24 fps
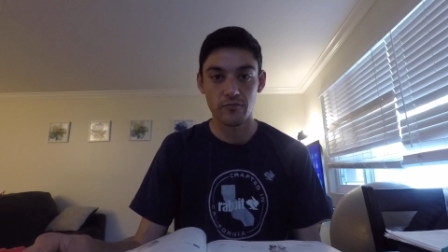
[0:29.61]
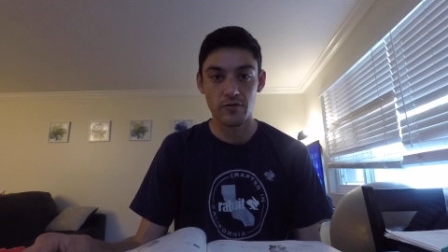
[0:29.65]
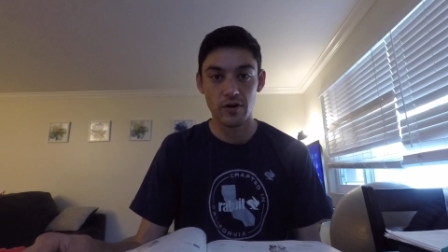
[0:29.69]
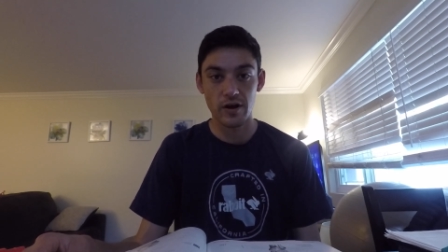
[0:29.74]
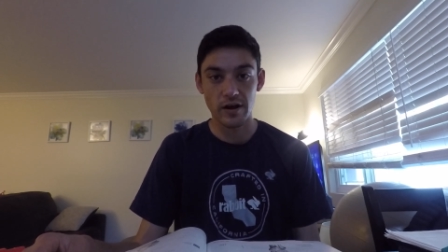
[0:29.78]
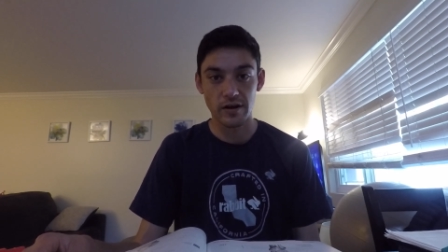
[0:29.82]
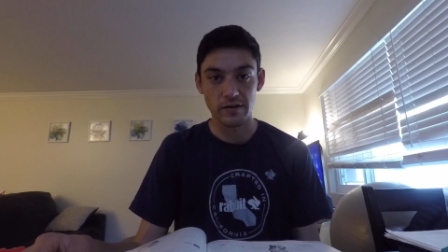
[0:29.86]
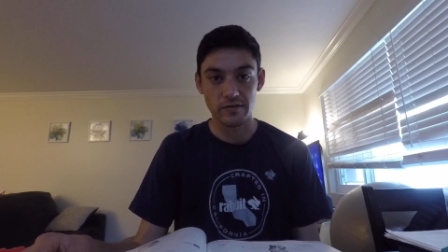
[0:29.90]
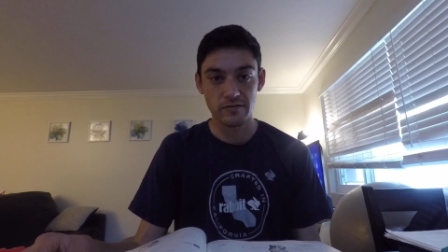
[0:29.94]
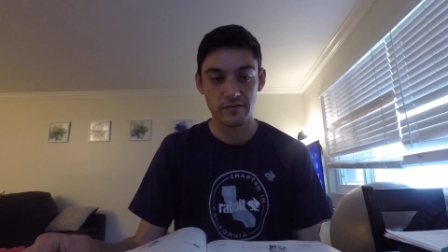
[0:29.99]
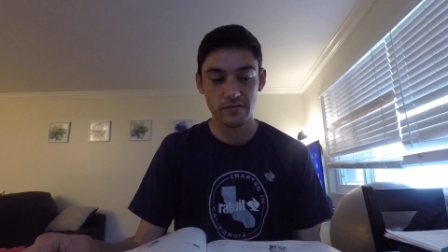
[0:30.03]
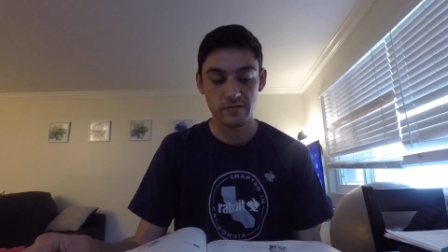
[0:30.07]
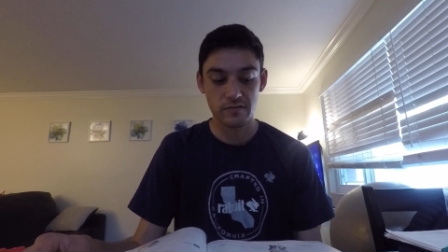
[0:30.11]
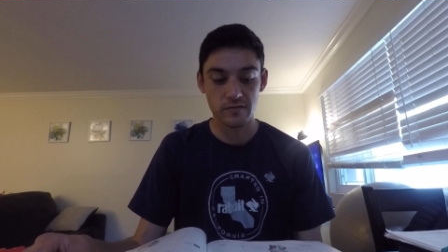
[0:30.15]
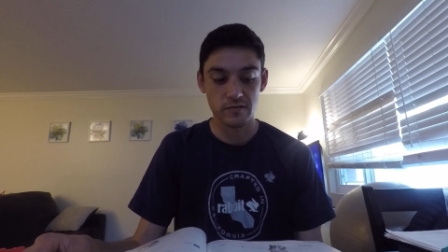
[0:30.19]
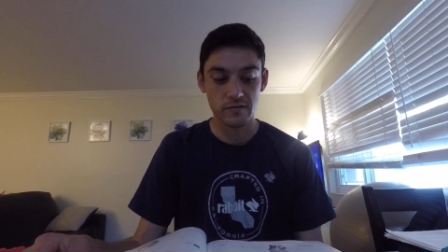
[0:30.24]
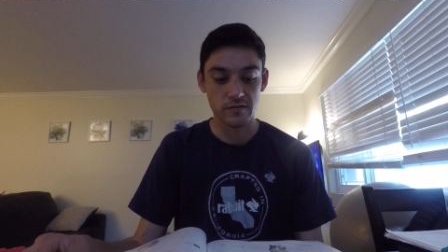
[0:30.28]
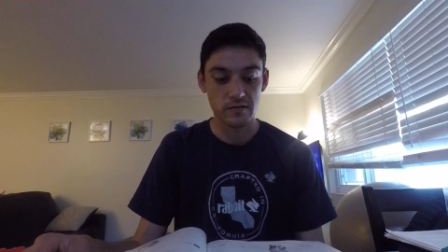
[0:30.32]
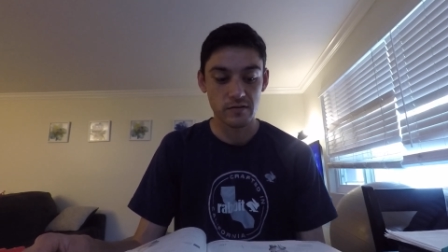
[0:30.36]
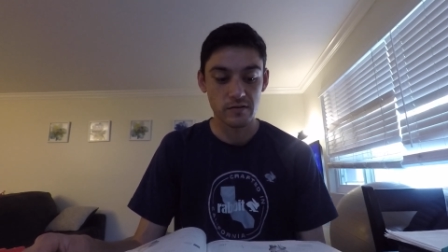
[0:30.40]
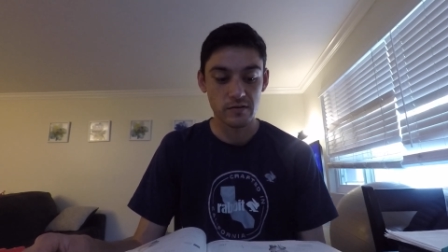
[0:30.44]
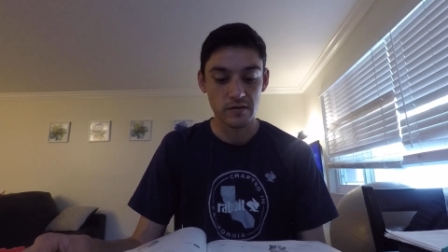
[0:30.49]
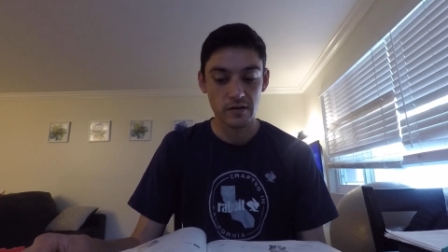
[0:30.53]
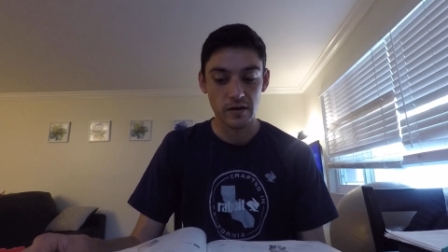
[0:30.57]
rest.
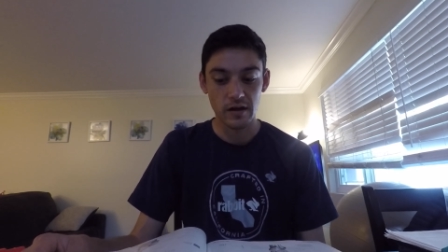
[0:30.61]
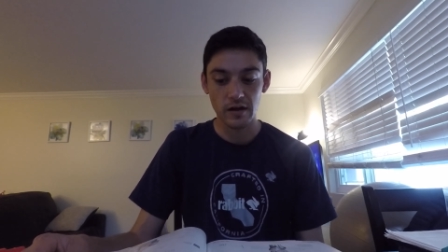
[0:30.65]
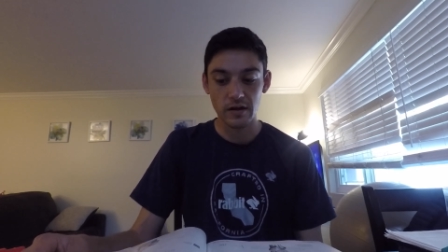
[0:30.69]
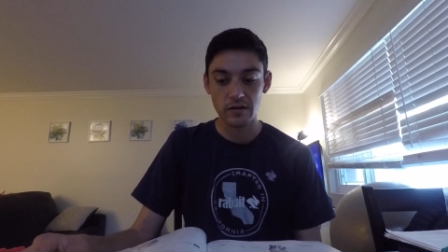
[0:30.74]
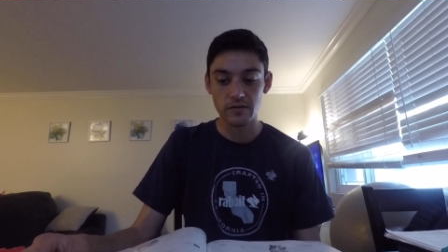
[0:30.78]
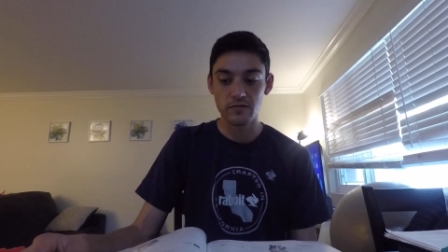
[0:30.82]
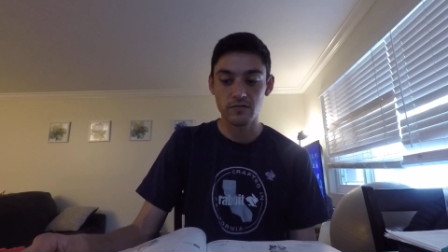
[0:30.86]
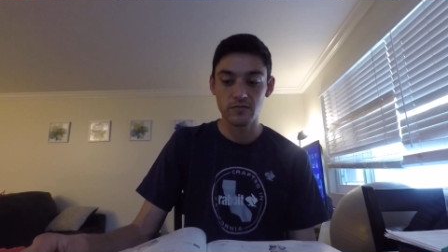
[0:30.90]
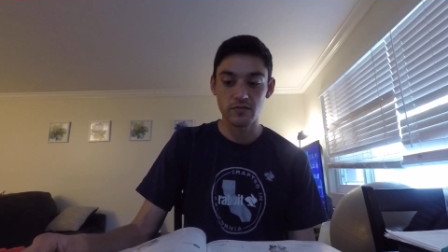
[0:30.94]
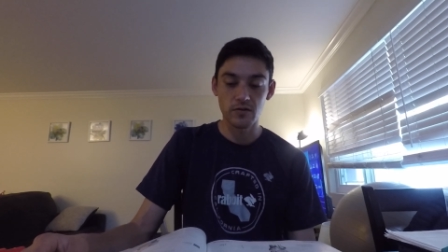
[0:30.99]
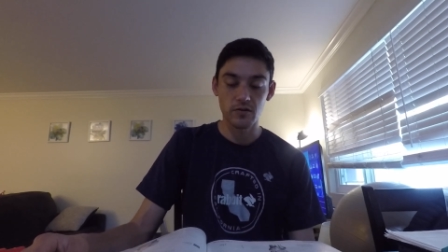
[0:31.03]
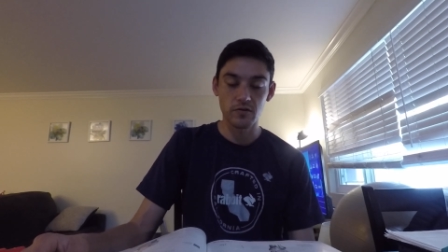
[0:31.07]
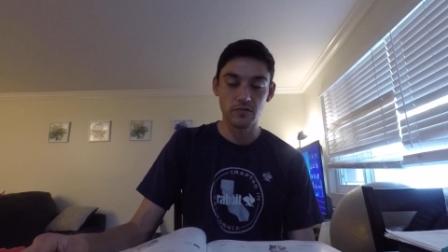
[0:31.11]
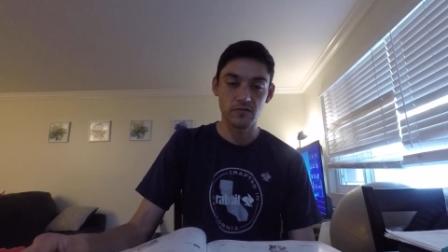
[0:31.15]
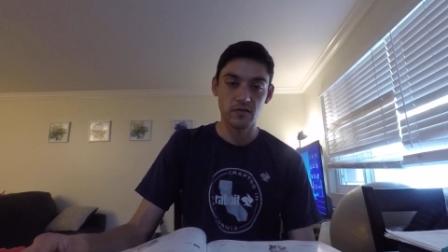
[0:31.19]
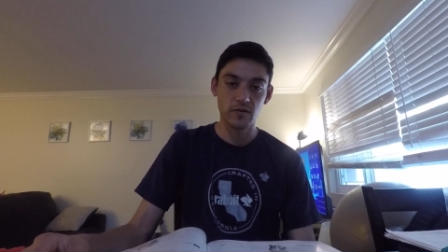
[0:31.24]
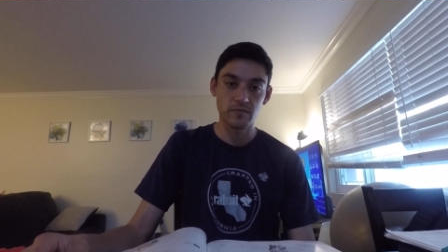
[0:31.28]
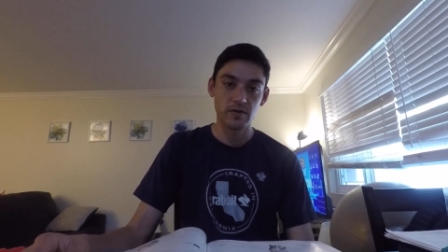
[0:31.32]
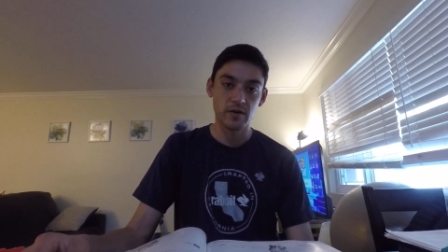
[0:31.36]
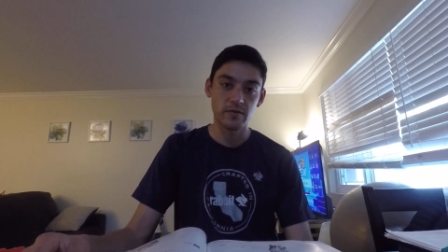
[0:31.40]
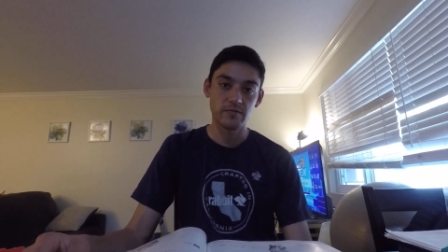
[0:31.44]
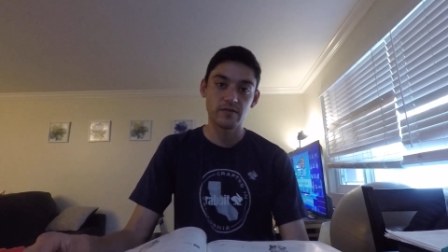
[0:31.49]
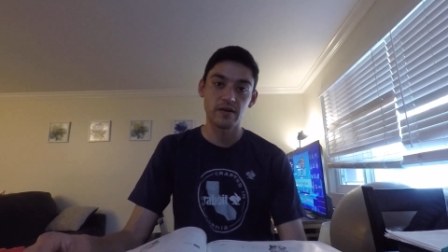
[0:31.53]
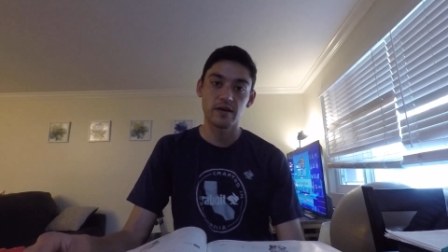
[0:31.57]
And so
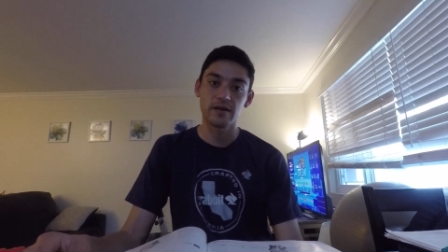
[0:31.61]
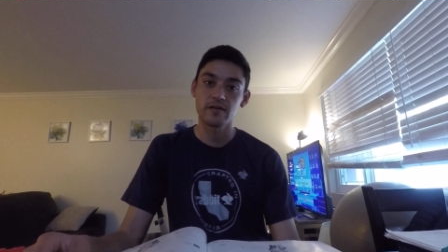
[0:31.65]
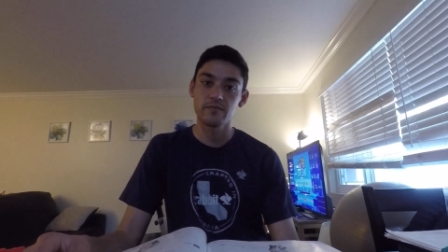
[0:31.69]
sometimes